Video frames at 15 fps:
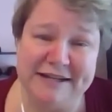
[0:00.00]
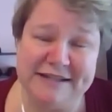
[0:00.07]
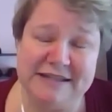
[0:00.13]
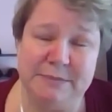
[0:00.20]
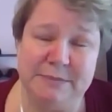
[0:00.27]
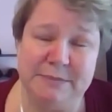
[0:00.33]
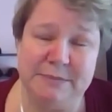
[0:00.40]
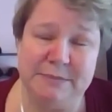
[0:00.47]

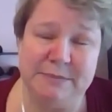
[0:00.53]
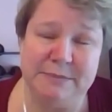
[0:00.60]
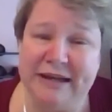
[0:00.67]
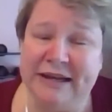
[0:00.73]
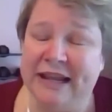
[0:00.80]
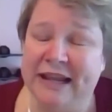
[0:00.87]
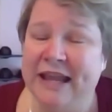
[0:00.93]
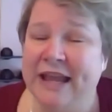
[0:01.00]
support it.
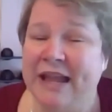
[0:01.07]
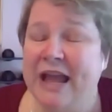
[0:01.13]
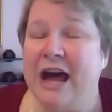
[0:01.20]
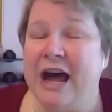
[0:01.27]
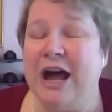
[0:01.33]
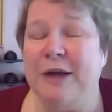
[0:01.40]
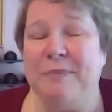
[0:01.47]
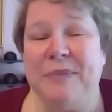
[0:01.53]

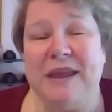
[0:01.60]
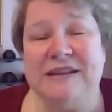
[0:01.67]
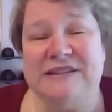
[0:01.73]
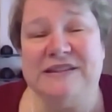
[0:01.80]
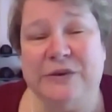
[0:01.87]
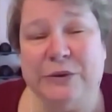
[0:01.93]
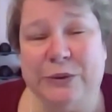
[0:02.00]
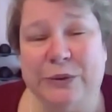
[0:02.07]

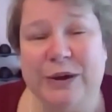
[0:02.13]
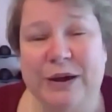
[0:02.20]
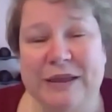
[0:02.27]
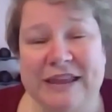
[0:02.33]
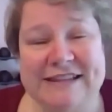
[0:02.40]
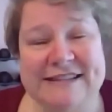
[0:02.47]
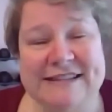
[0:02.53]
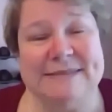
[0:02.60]

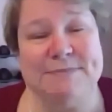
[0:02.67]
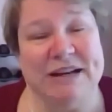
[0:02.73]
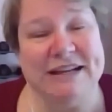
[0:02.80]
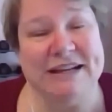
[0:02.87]
But